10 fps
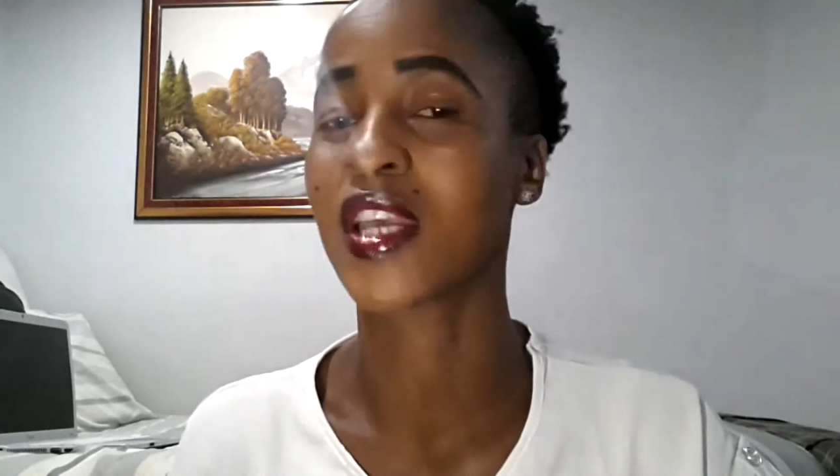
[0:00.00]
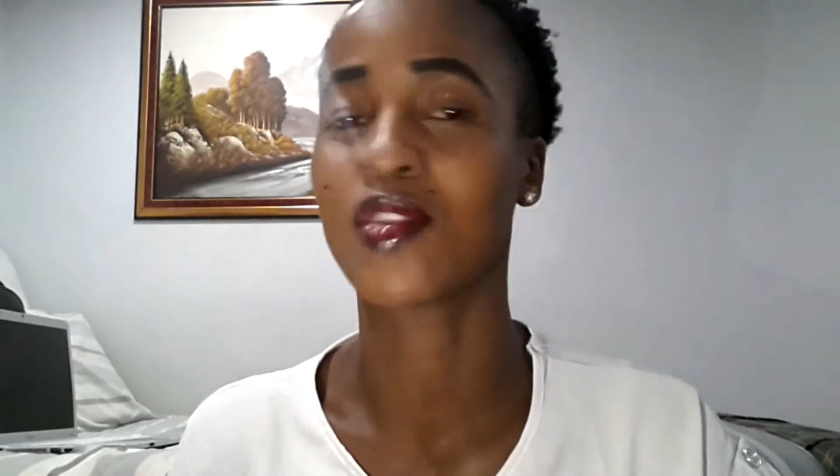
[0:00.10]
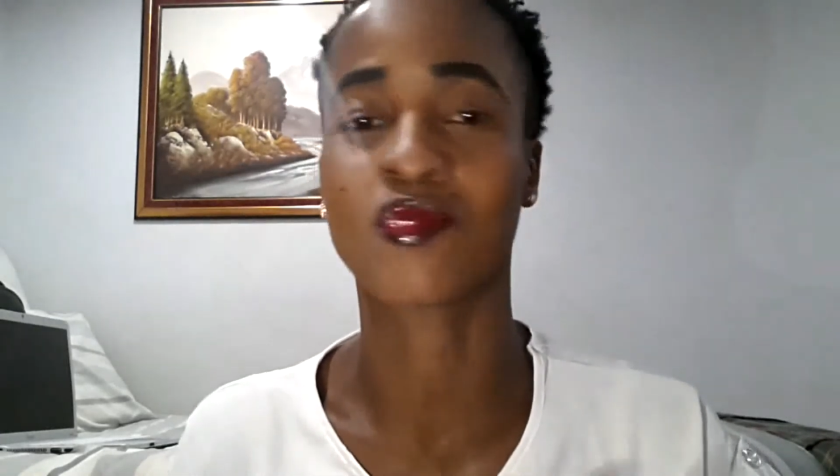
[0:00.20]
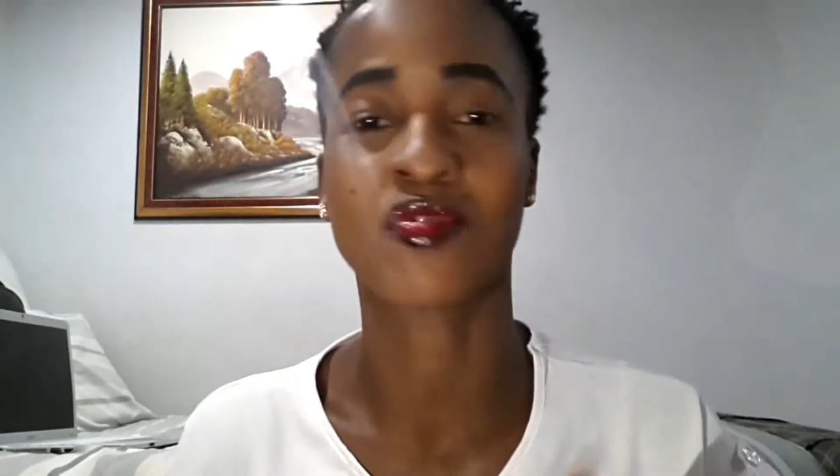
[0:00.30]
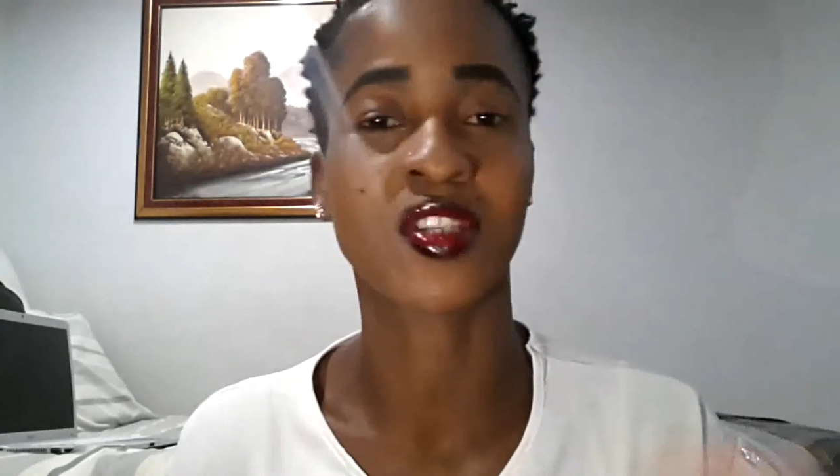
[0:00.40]

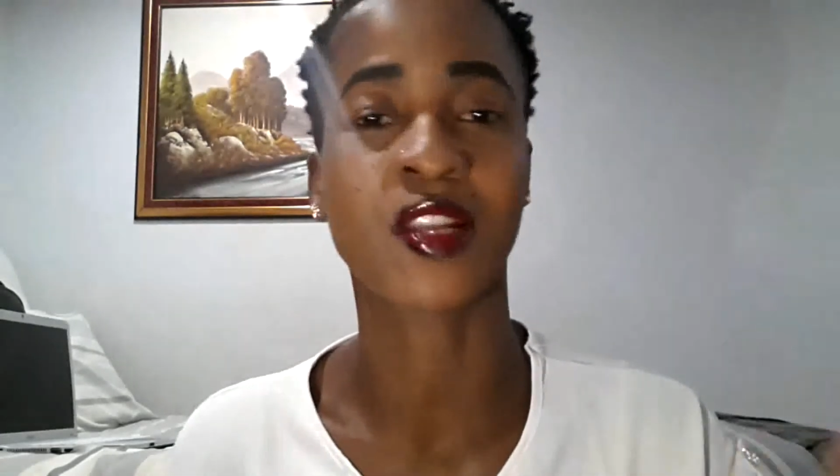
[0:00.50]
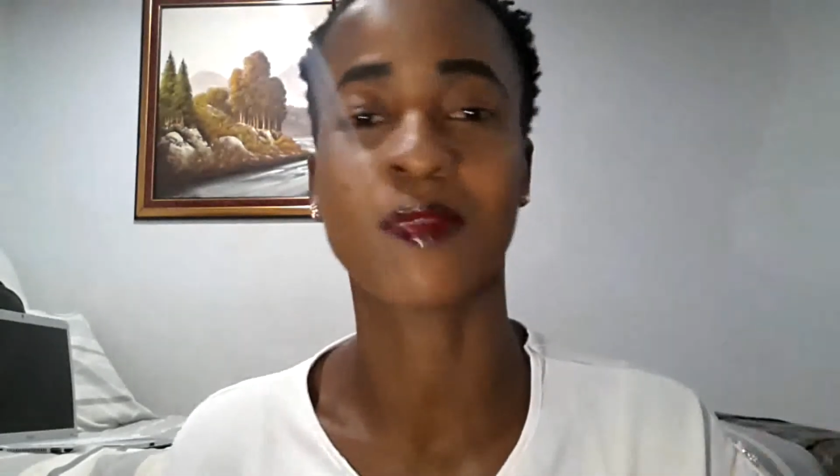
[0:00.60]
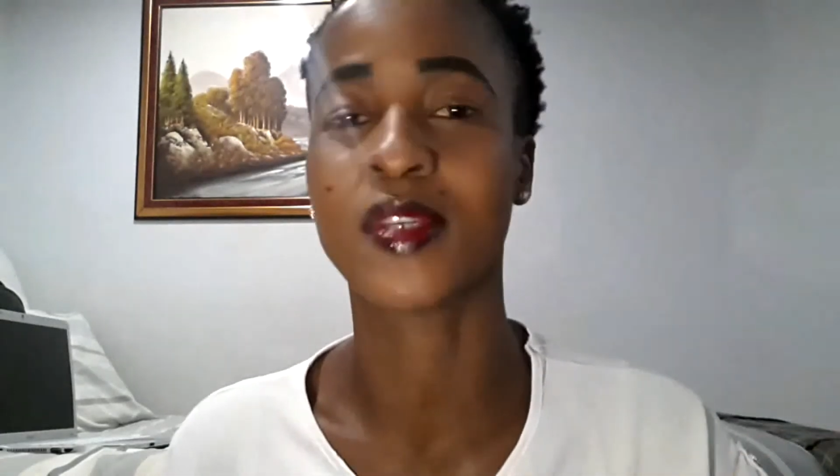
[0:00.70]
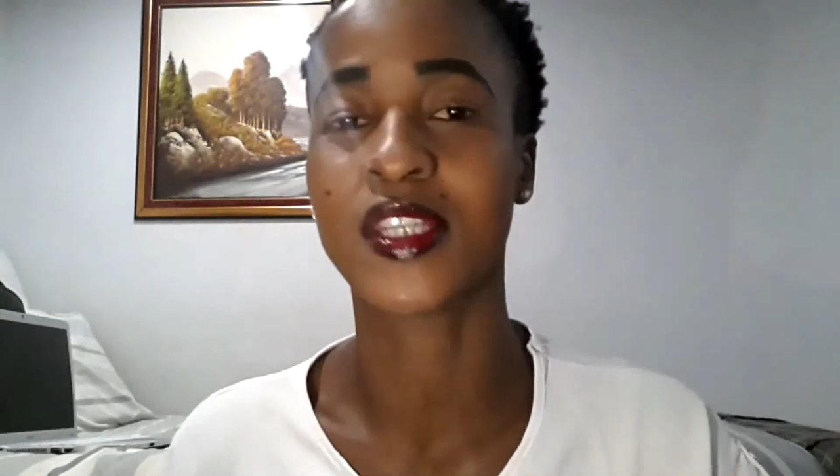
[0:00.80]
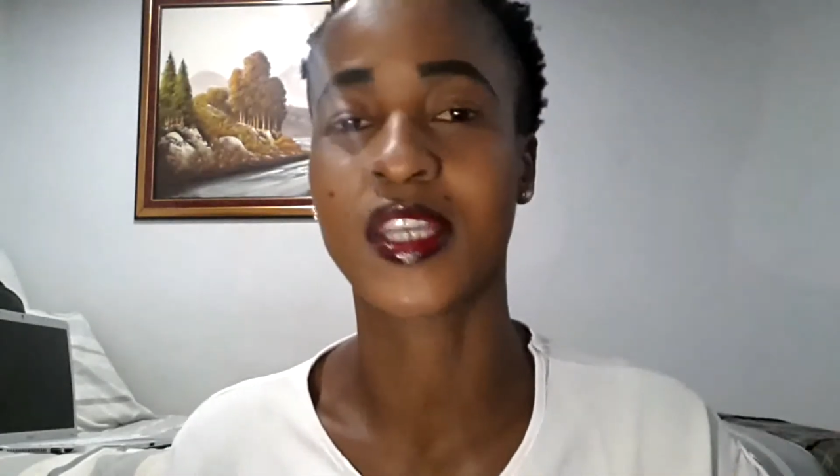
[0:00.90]
no social
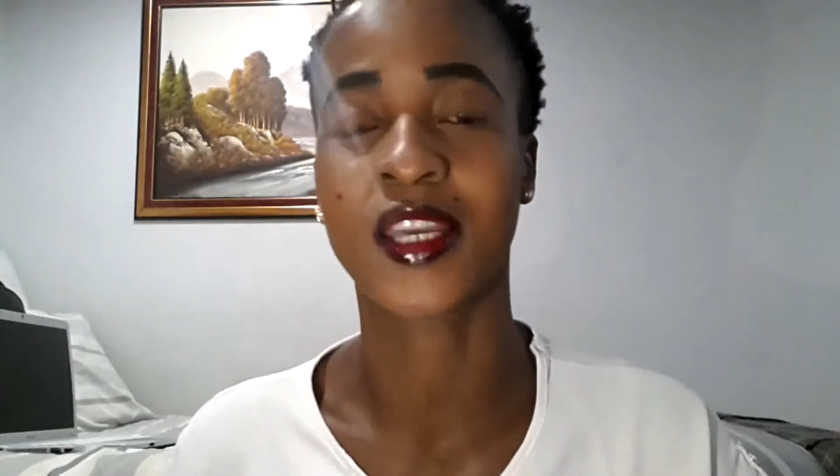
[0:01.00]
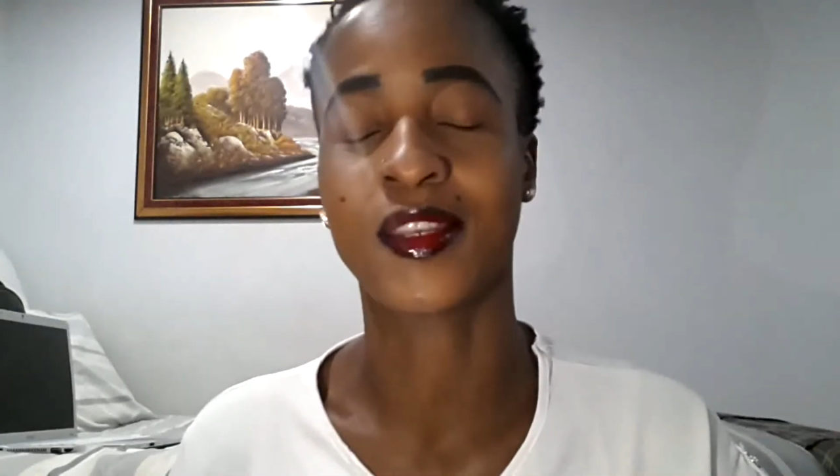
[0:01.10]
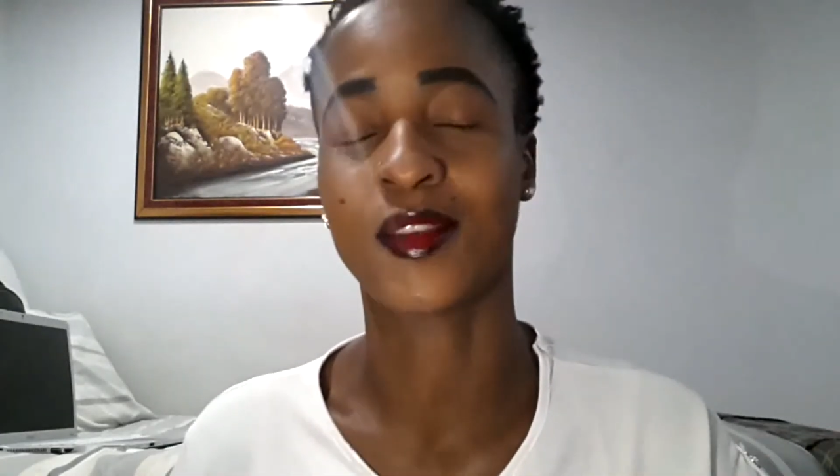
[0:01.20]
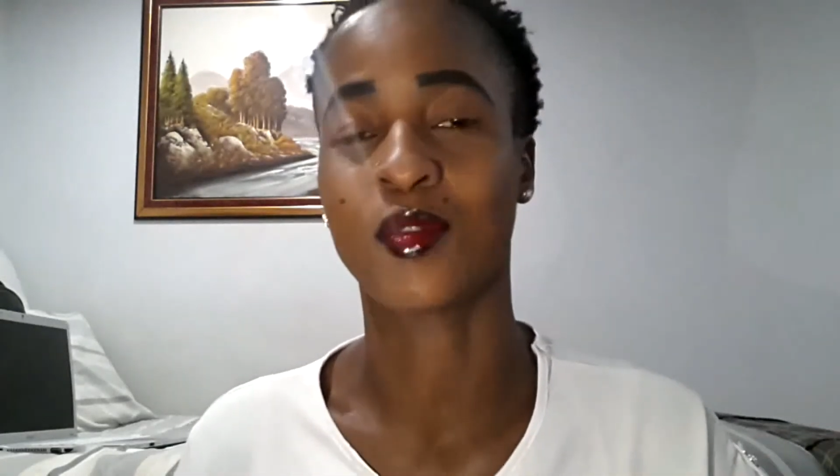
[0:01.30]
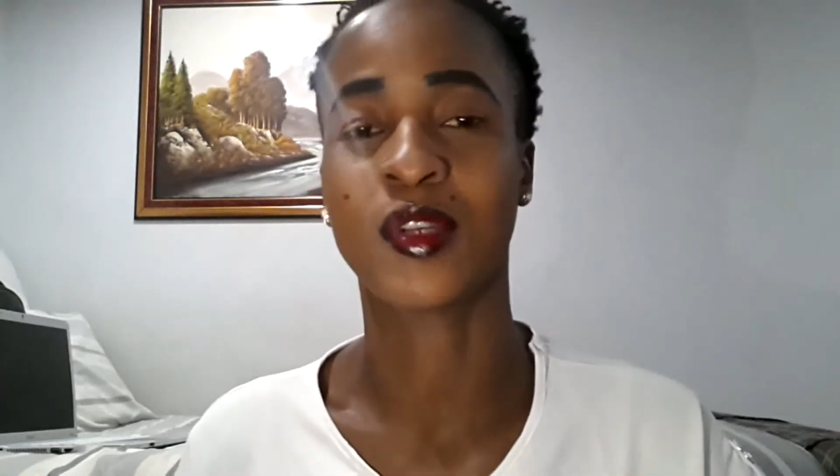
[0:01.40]
media,
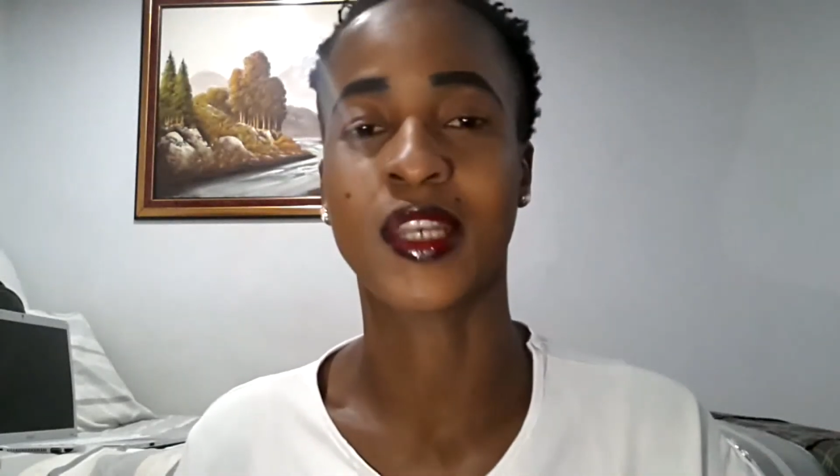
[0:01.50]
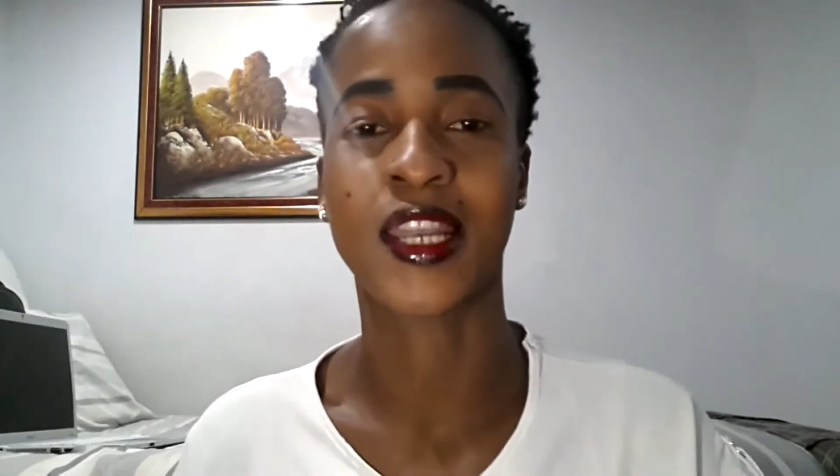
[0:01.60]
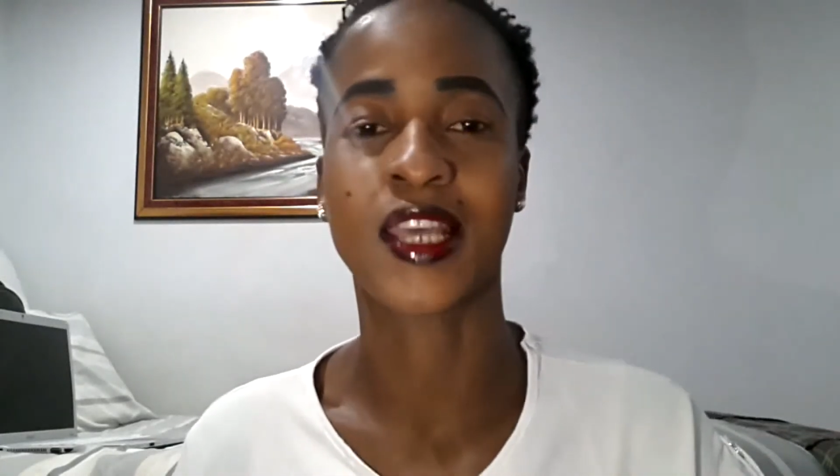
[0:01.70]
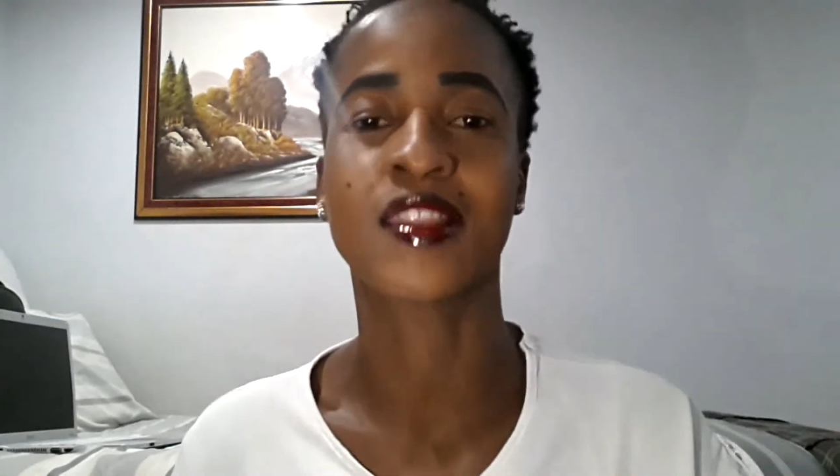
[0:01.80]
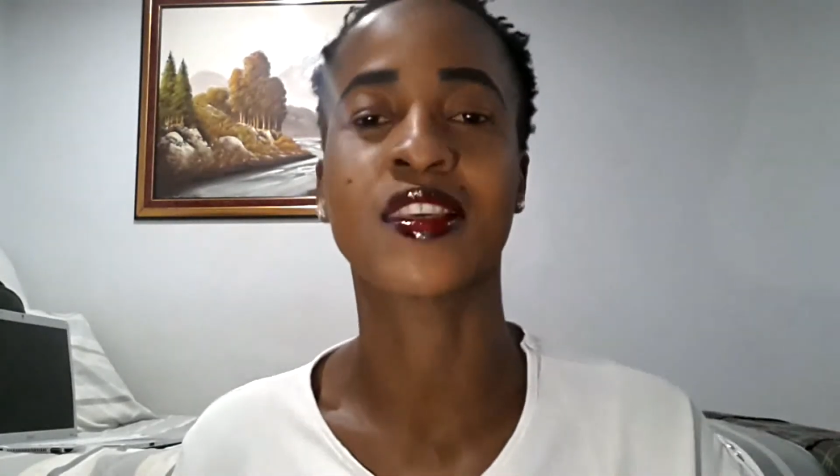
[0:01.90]
no
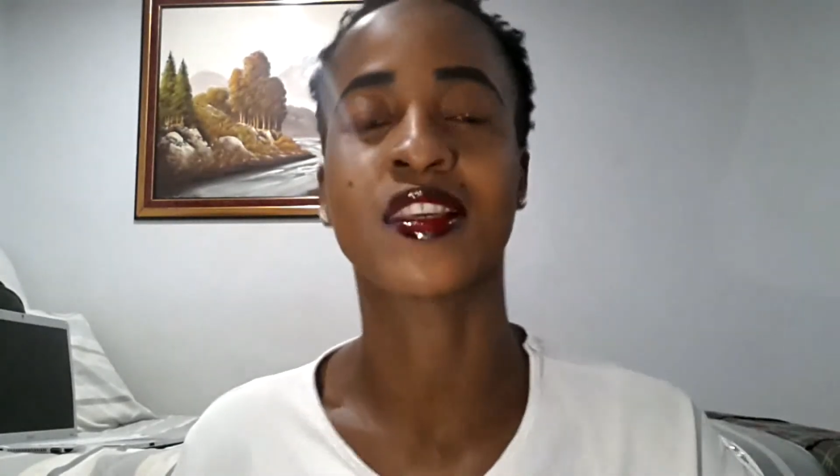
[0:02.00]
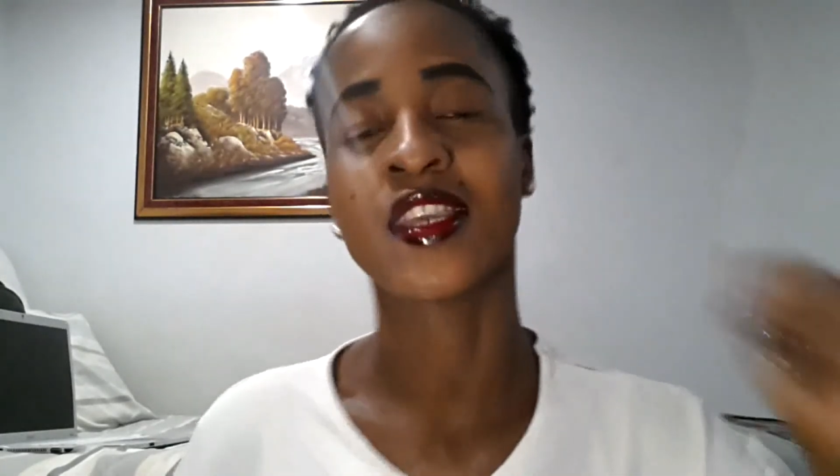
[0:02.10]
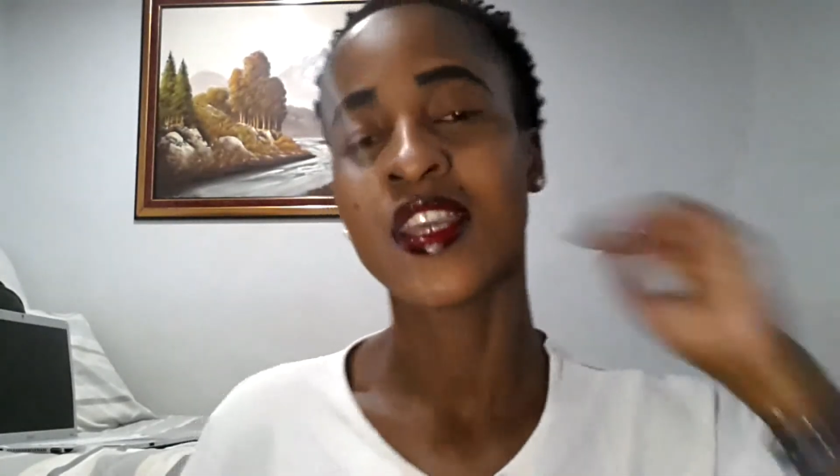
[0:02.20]
nothing